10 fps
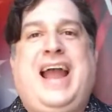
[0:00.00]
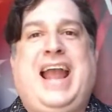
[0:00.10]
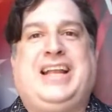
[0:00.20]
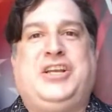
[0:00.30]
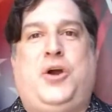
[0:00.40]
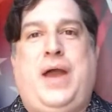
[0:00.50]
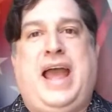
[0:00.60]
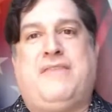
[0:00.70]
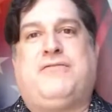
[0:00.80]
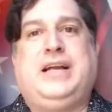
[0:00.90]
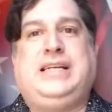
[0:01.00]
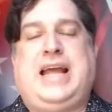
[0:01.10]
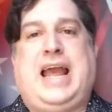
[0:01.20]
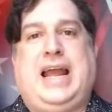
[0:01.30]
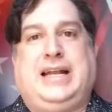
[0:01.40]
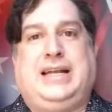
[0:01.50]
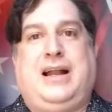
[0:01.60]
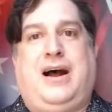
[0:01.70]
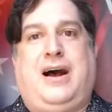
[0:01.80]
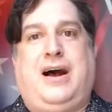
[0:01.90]
And, every day
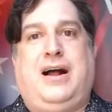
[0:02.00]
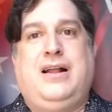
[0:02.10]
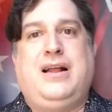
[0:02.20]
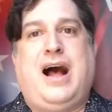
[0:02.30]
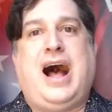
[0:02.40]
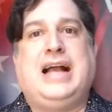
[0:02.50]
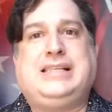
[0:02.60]
I